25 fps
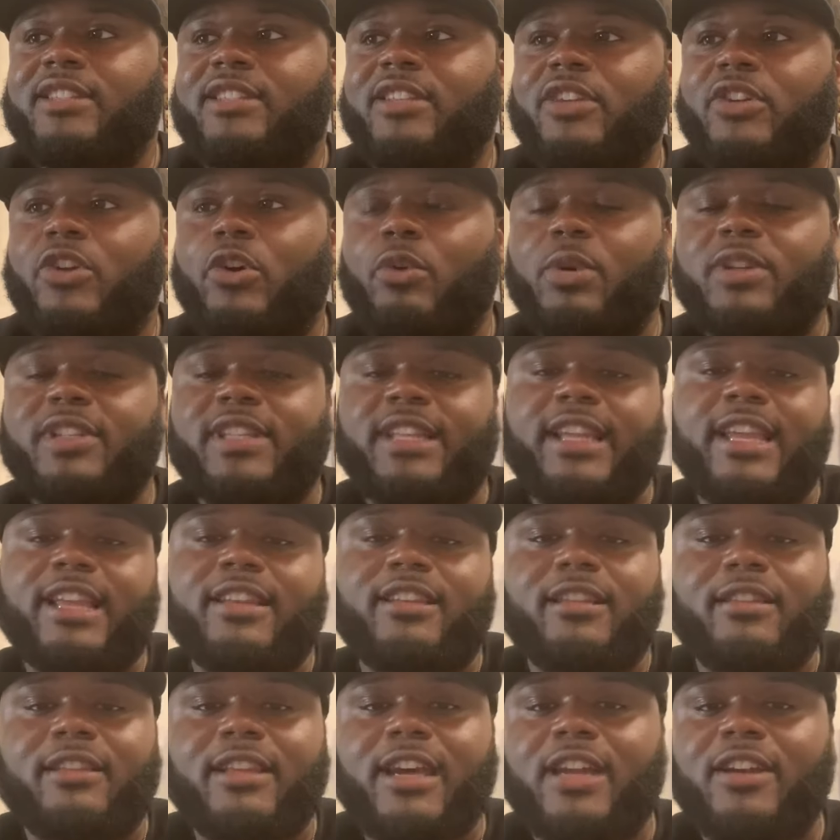thing you know, once they get the
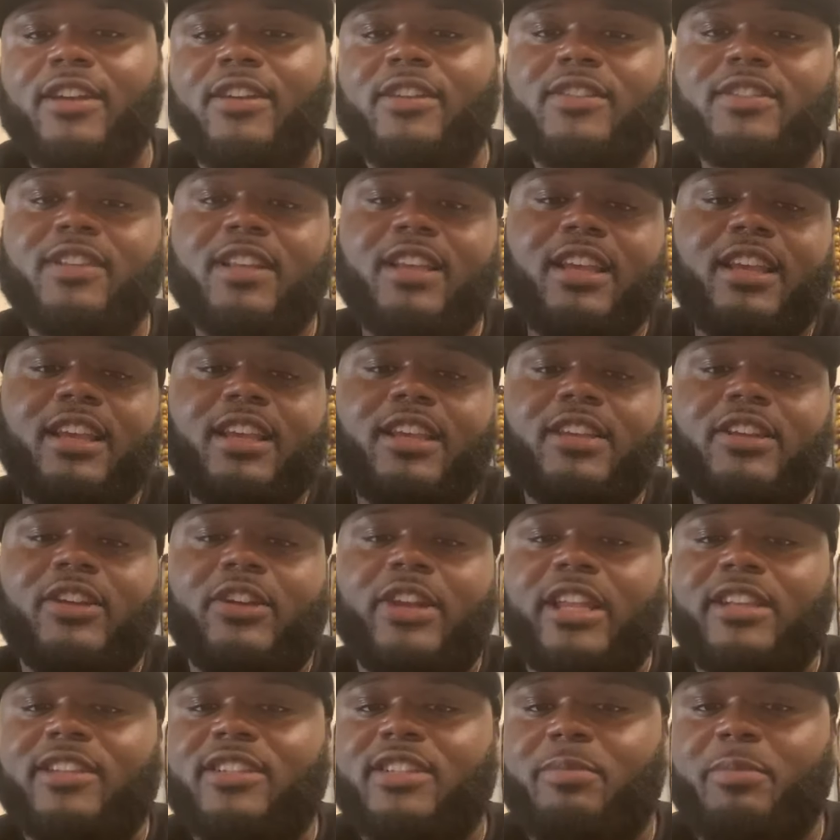letters,
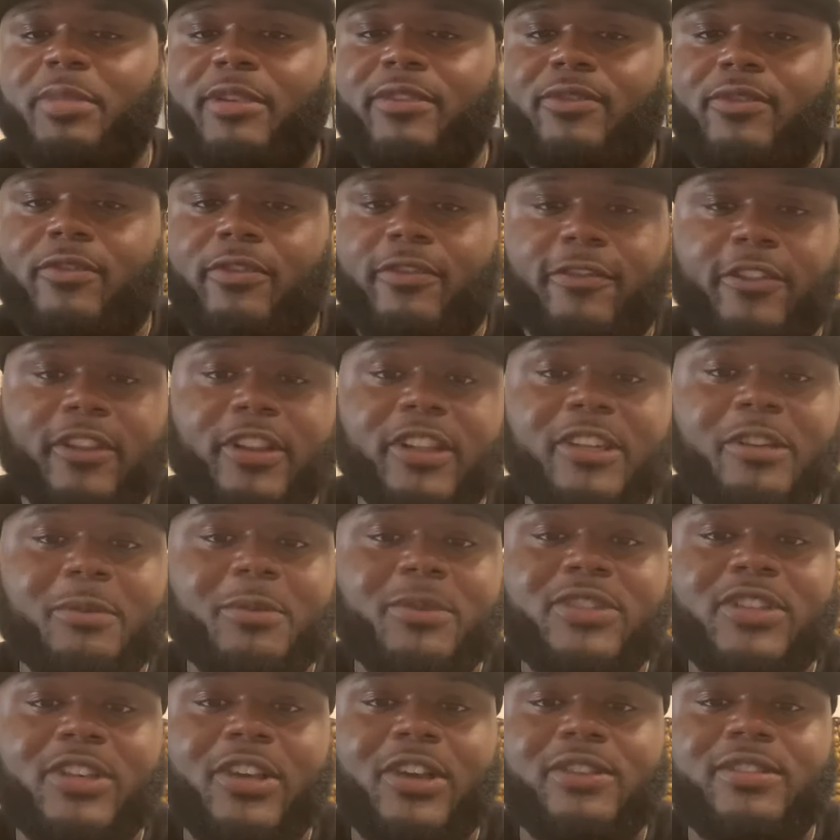they just be feeling
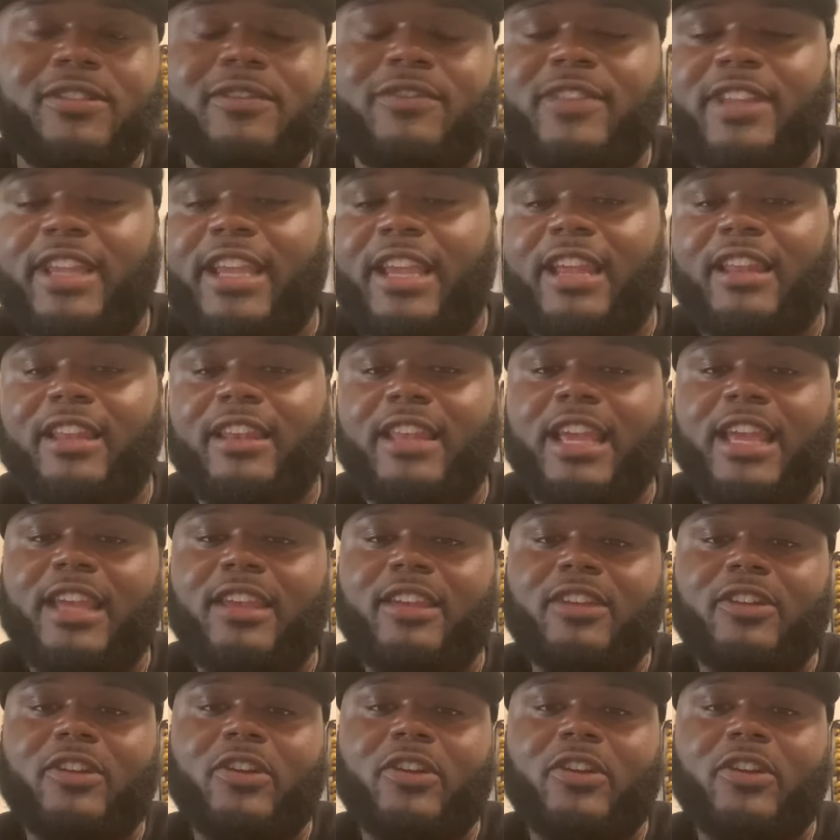themselves and thinking that,